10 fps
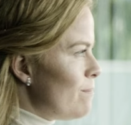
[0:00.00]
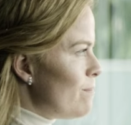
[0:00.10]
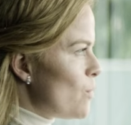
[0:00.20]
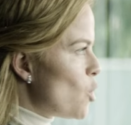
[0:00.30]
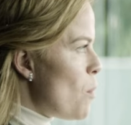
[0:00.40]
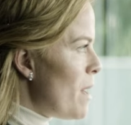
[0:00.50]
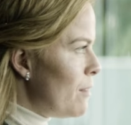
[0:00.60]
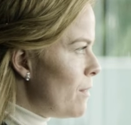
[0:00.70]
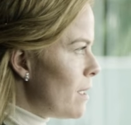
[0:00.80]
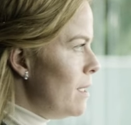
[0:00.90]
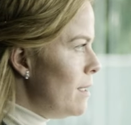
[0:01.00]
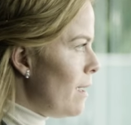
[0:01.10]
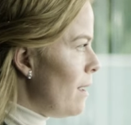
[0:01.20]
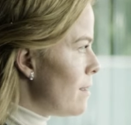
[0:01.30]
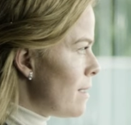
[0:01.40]
or approvals,
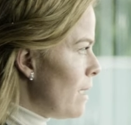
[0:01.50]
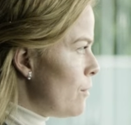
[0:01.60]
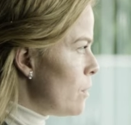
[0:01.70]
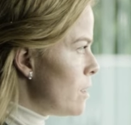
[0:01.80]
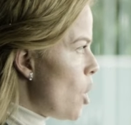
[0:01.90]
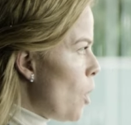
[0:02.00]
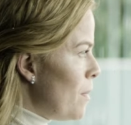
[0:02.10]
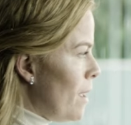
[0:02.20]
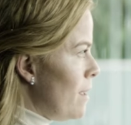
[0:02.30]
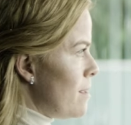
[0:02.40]
suggesting that financial support